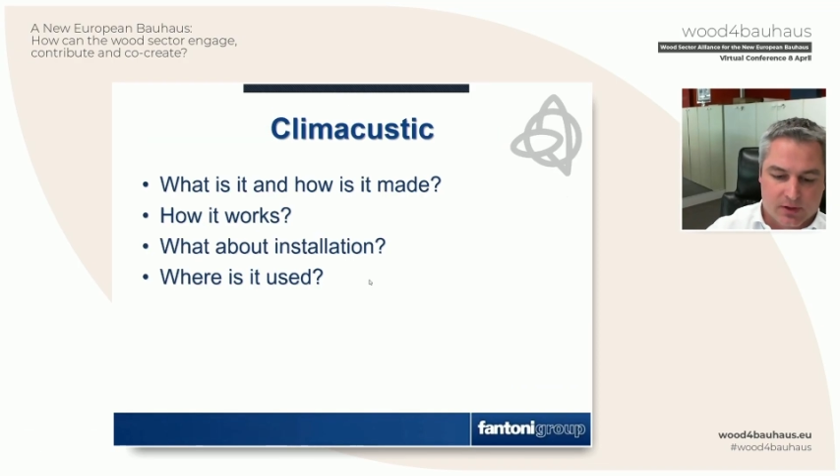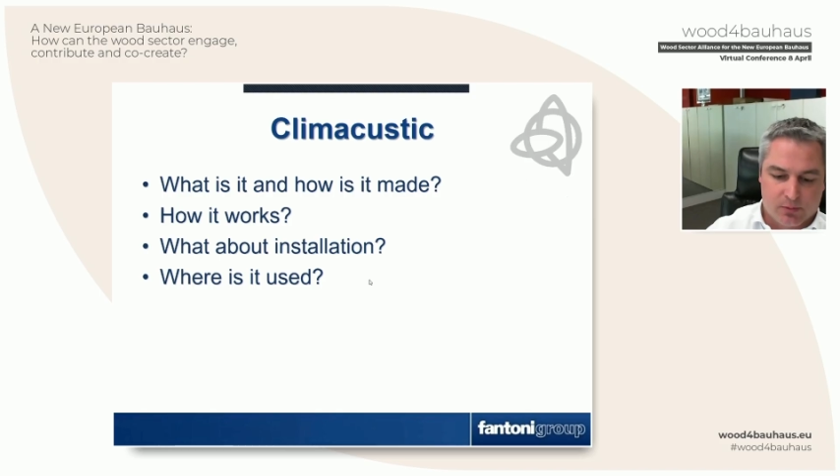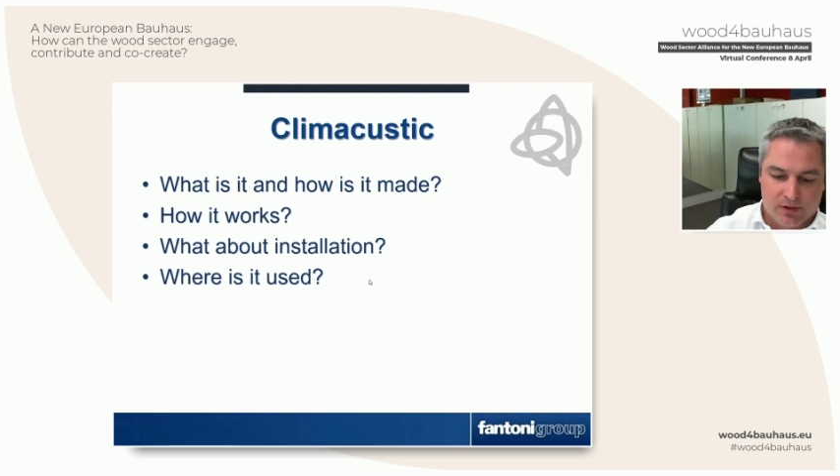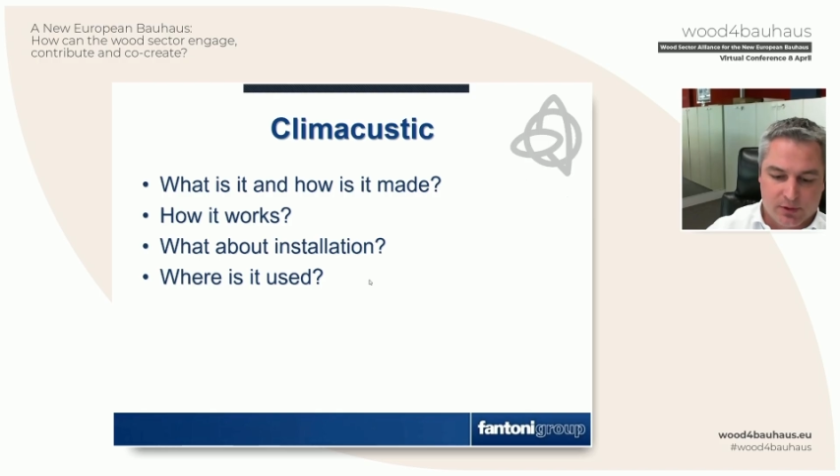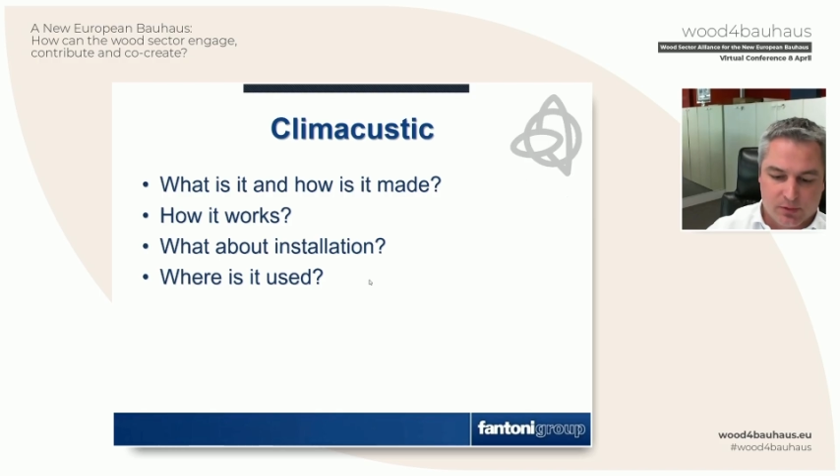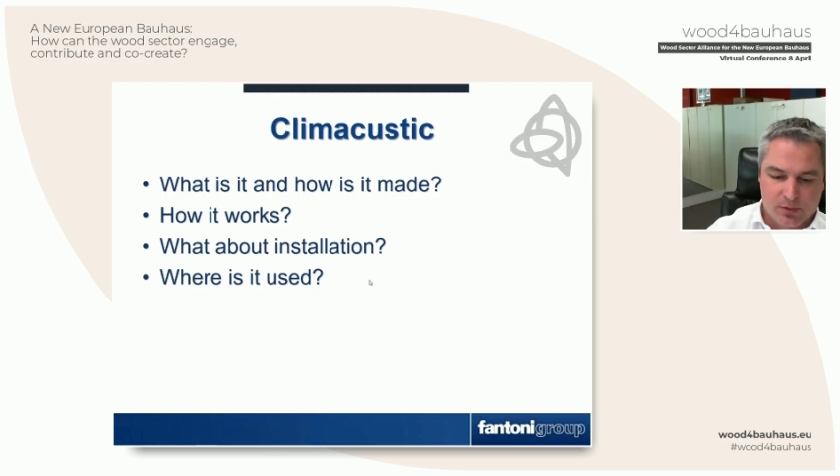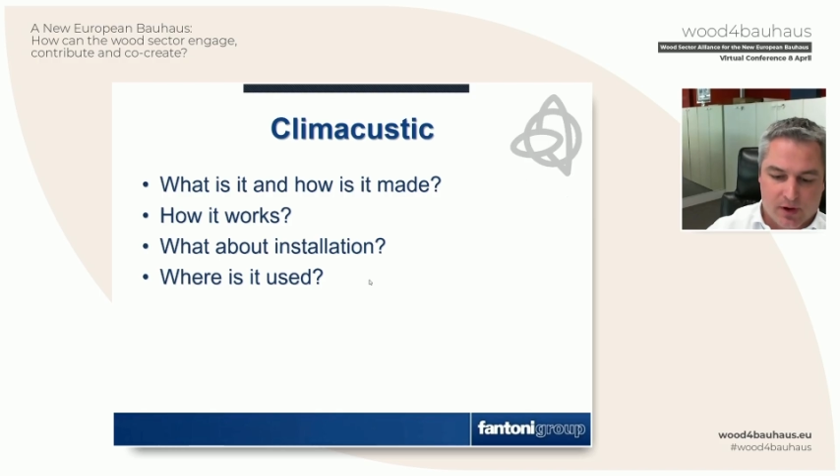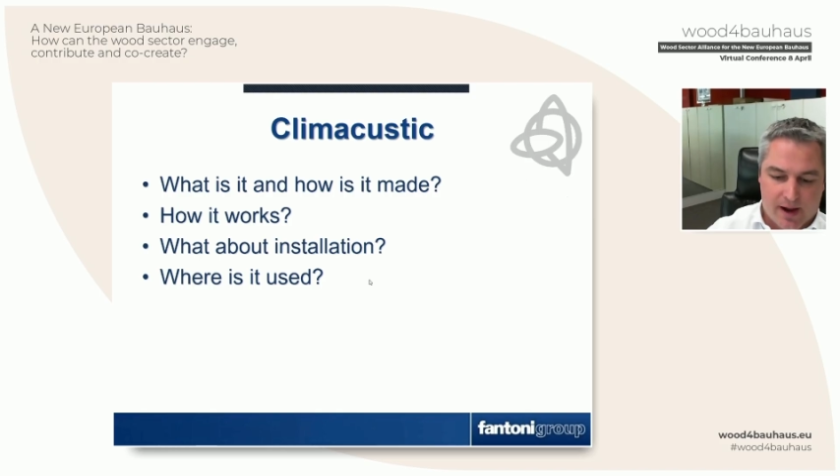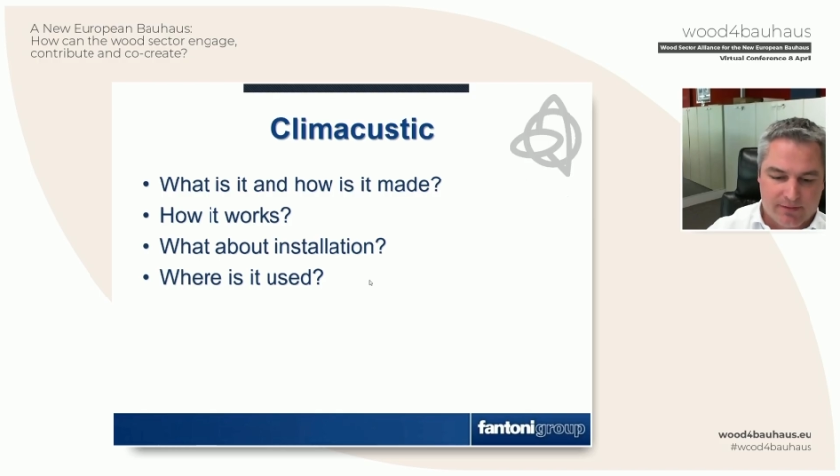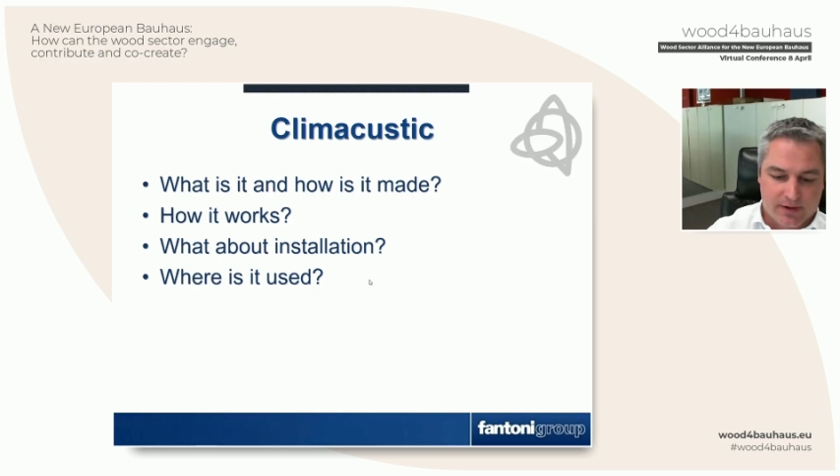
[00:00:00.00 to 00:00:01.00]
I will
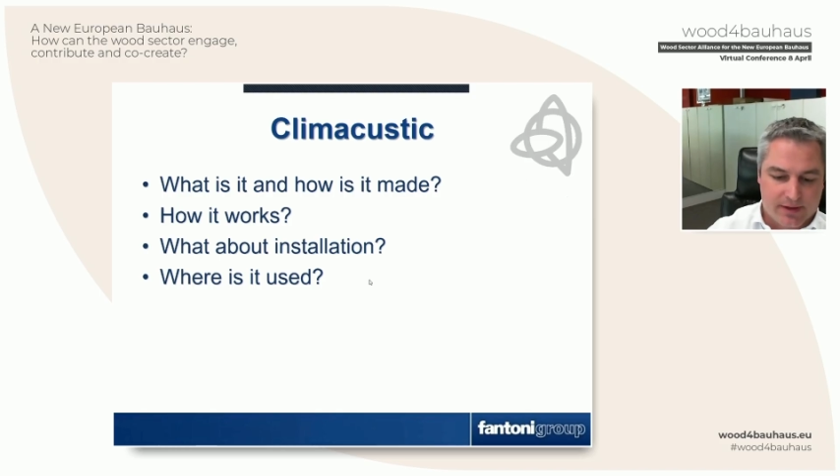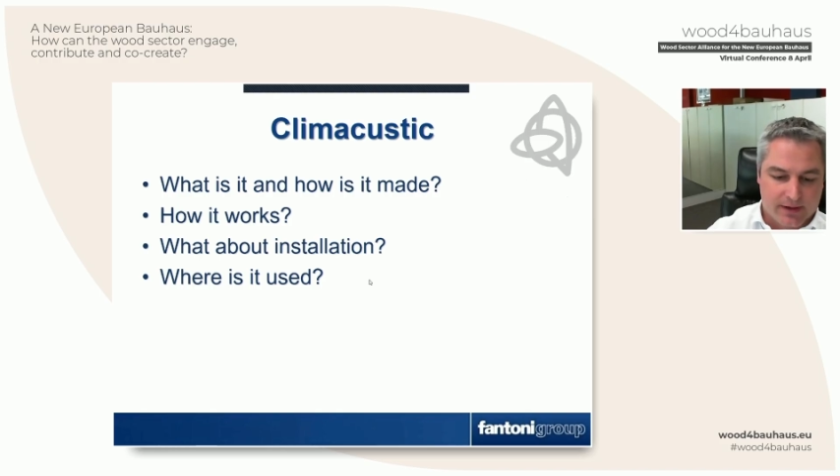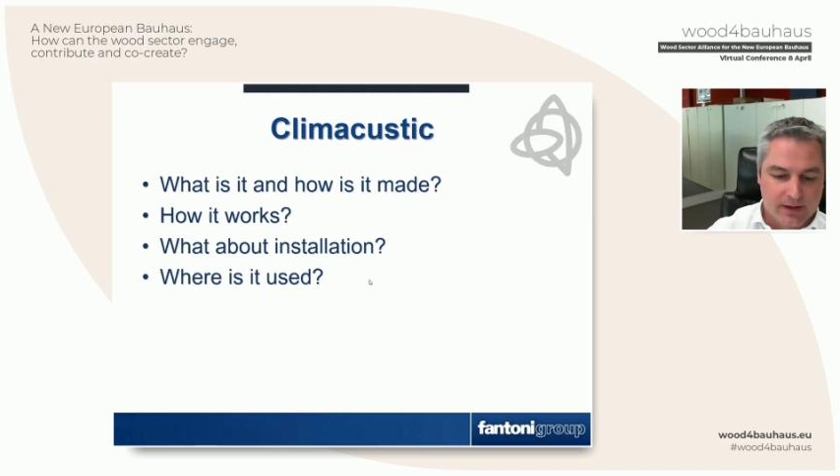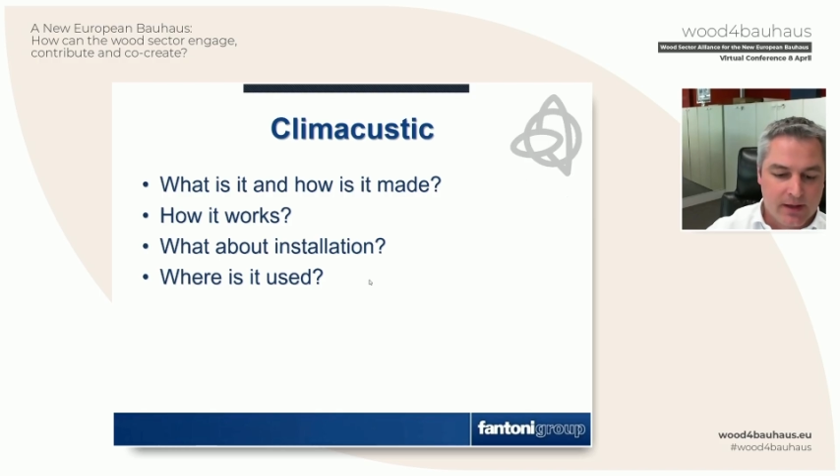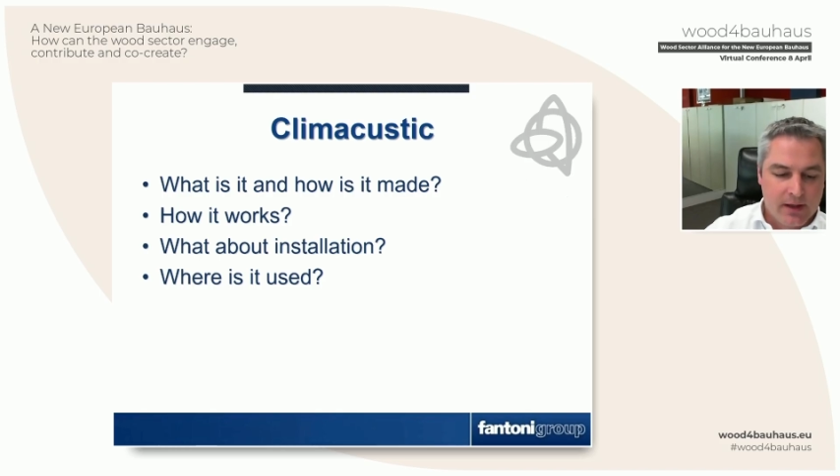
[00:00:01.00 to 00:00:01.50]
do everything.